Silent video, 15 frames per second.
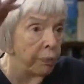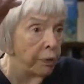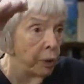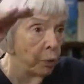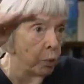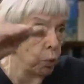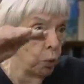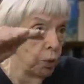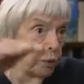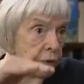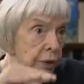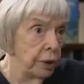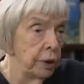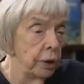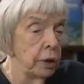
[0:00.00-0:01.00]
Somewhere along
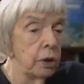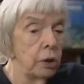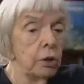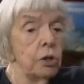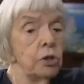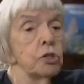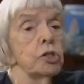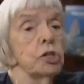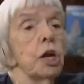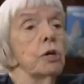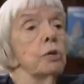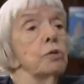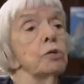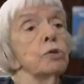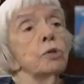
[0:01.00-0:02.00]
the chain of command,
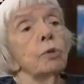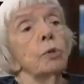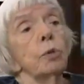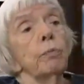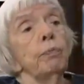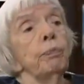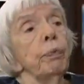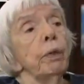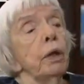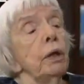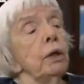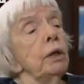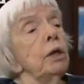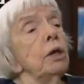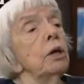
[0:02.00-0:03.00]
someone makes a
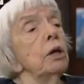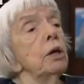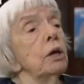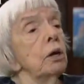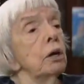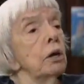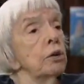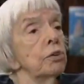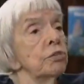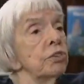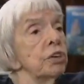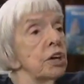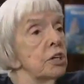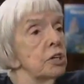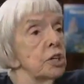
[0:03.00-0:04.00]
decision that a
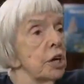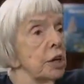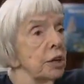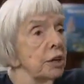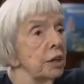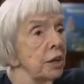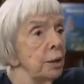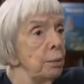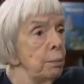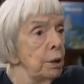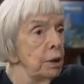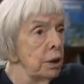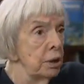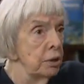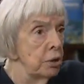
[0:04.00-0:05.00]
certain person's
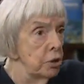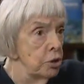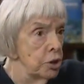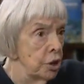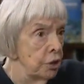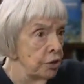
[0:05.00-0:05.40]
activities,